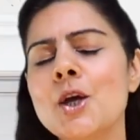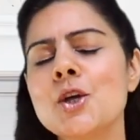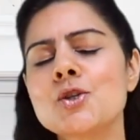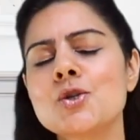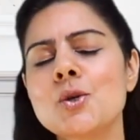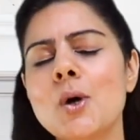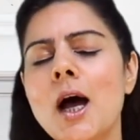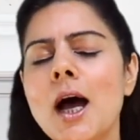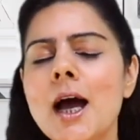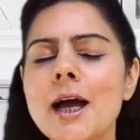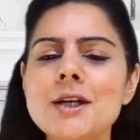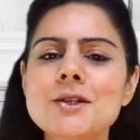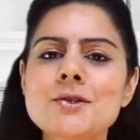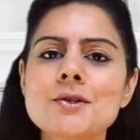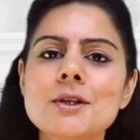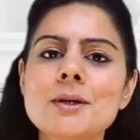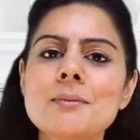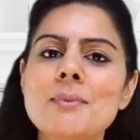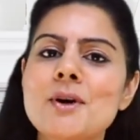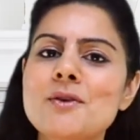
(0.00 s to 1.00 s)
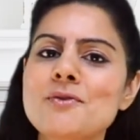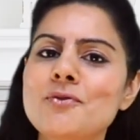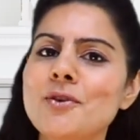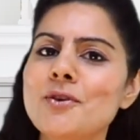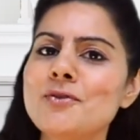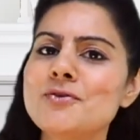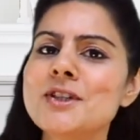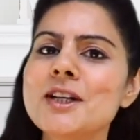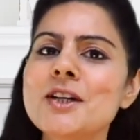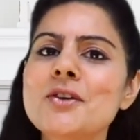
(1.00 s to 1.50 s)
So I took about
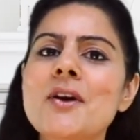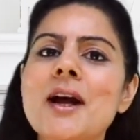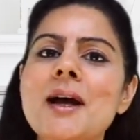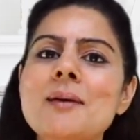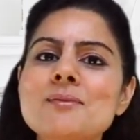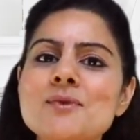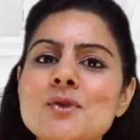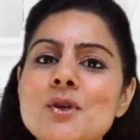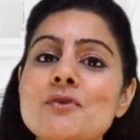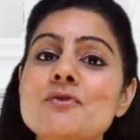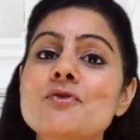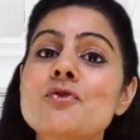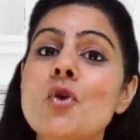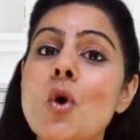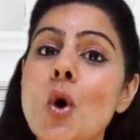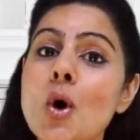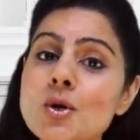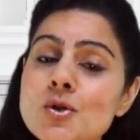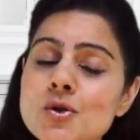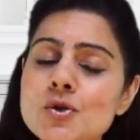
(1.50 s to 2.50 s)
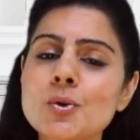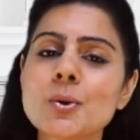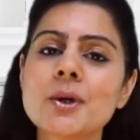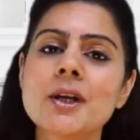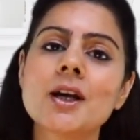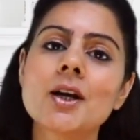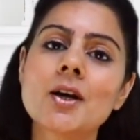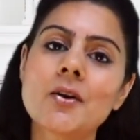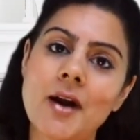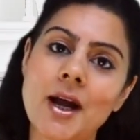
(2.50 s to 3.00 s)
50 grams of raw
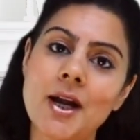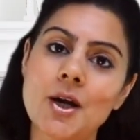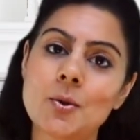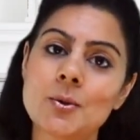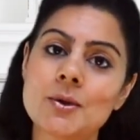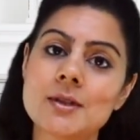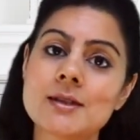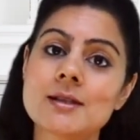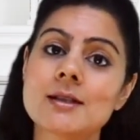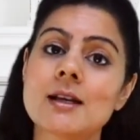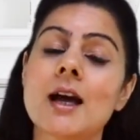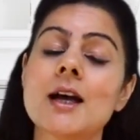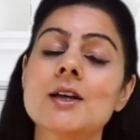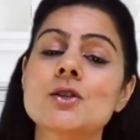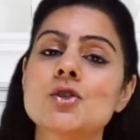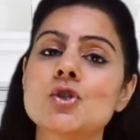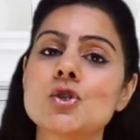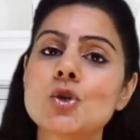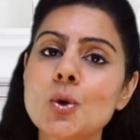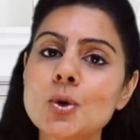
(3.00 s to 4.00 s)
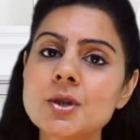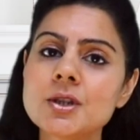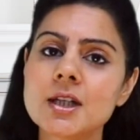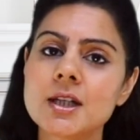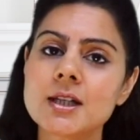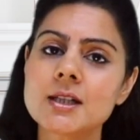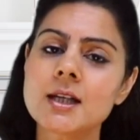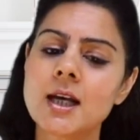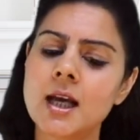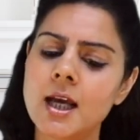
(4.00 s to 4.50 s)
soya granules. I soaked
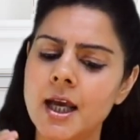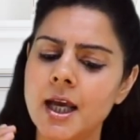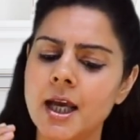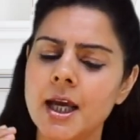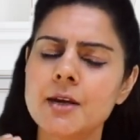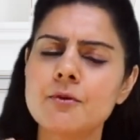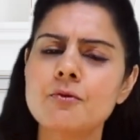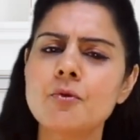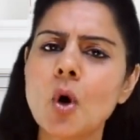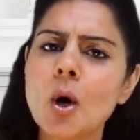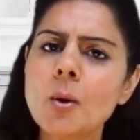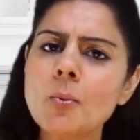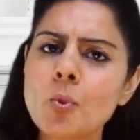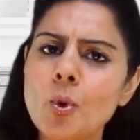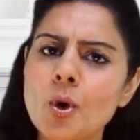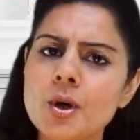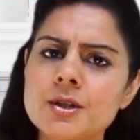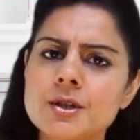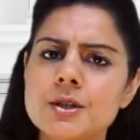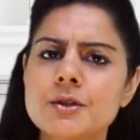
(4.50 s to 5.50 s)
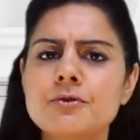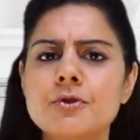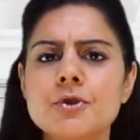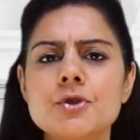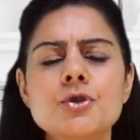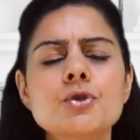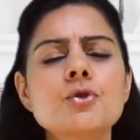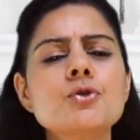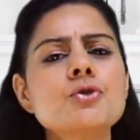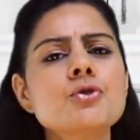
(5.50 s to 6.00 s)
it in warm water
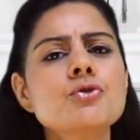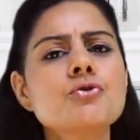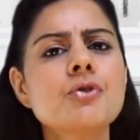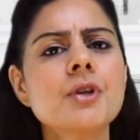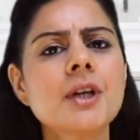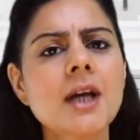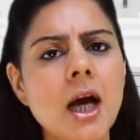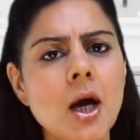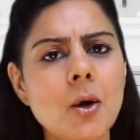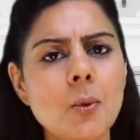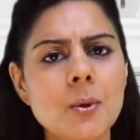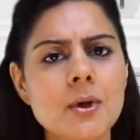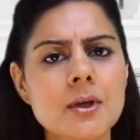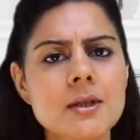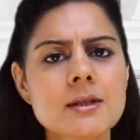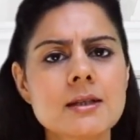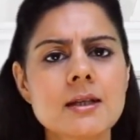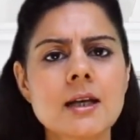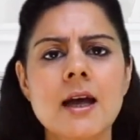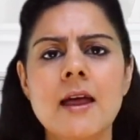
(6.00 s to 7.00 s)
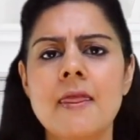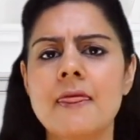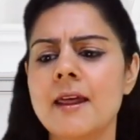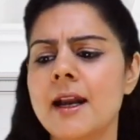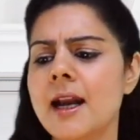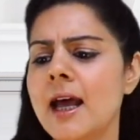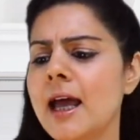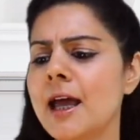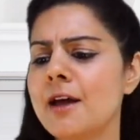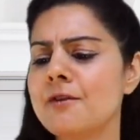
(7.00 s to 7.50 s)
for 2 to 3 hours.
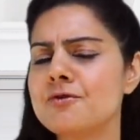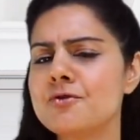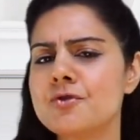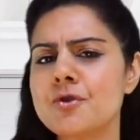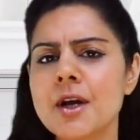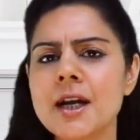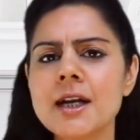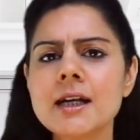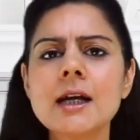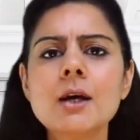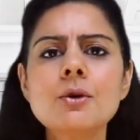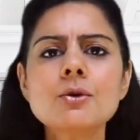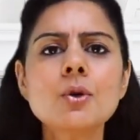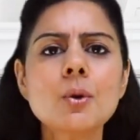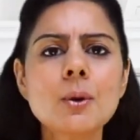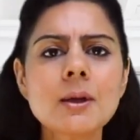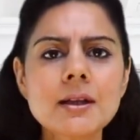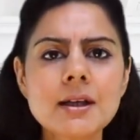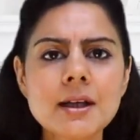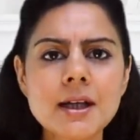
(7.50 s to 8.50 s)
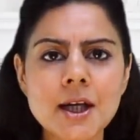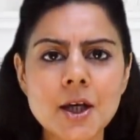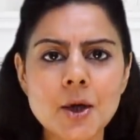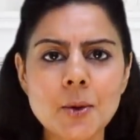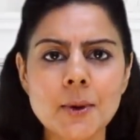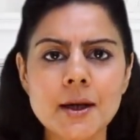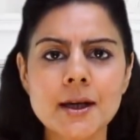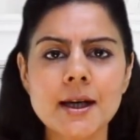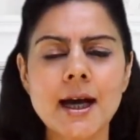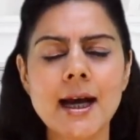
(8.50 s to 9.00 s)
Then I have drained out all the
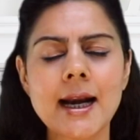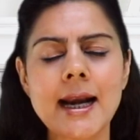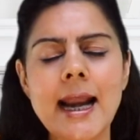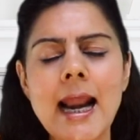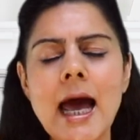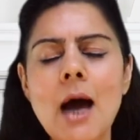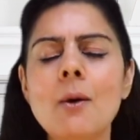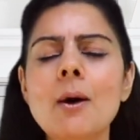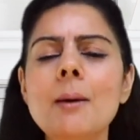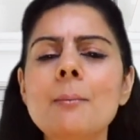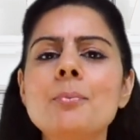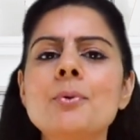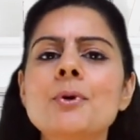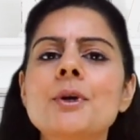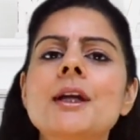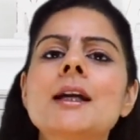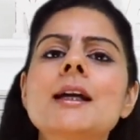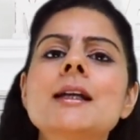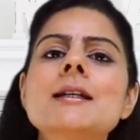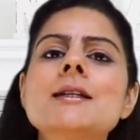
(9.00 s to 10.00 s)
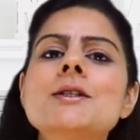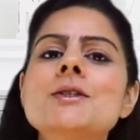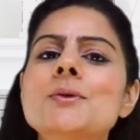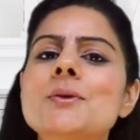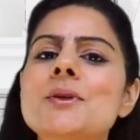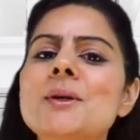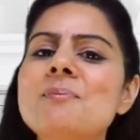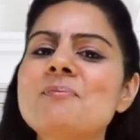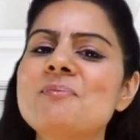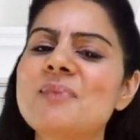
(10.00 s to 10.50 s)
liquid and now I'm putting it
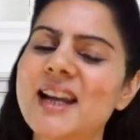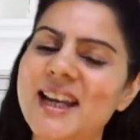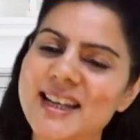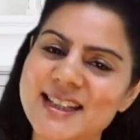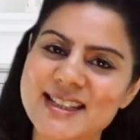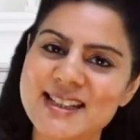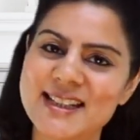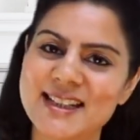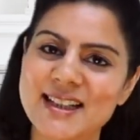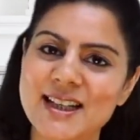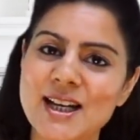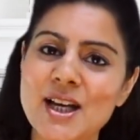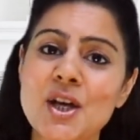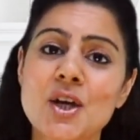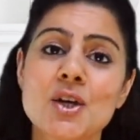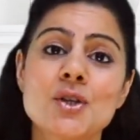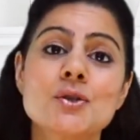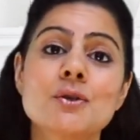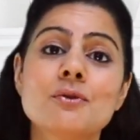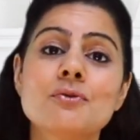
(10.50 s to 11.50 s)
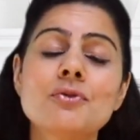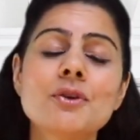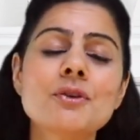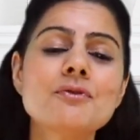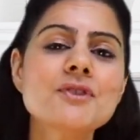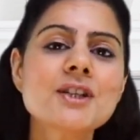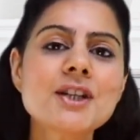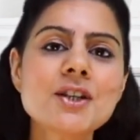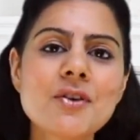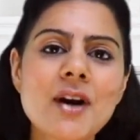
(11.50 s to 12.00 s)
into the blender. So
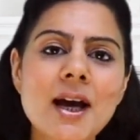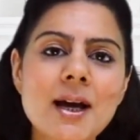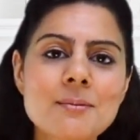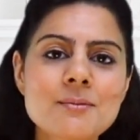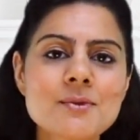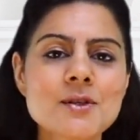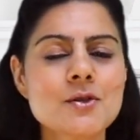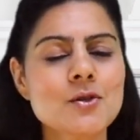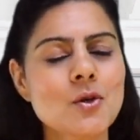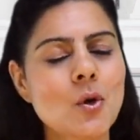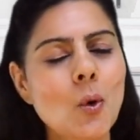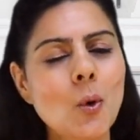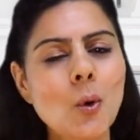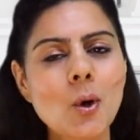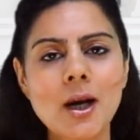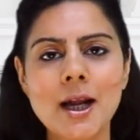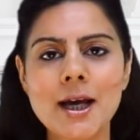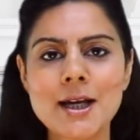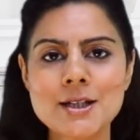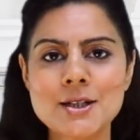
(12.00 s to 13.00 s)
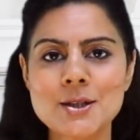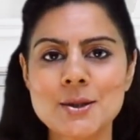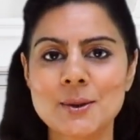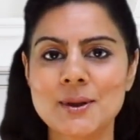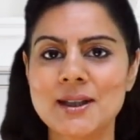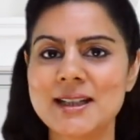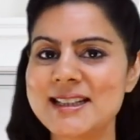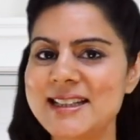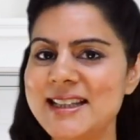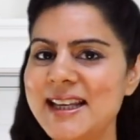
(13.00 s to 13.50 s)
50 grams is all I
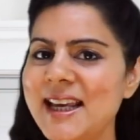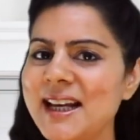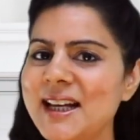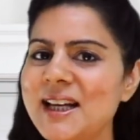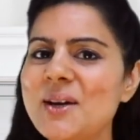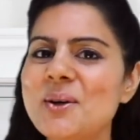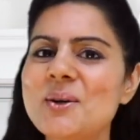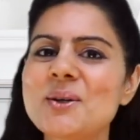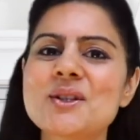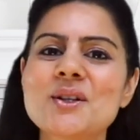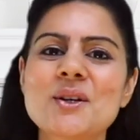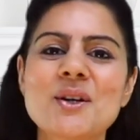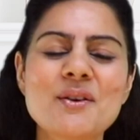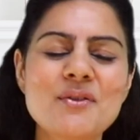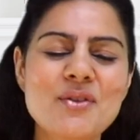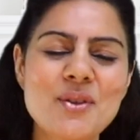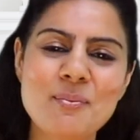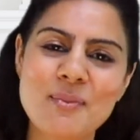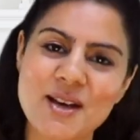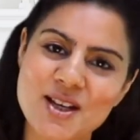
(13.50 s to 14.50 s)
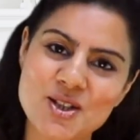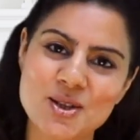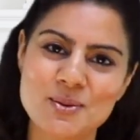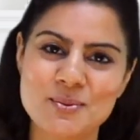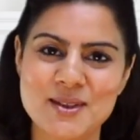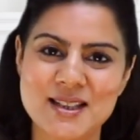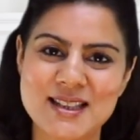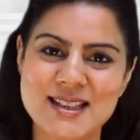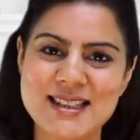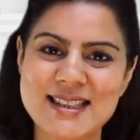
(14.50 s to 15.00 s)
took. Take note of the
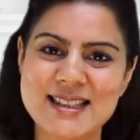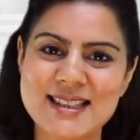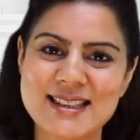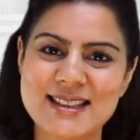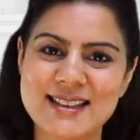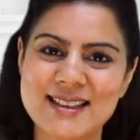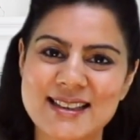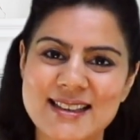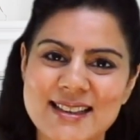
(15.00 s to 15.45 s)
measurements.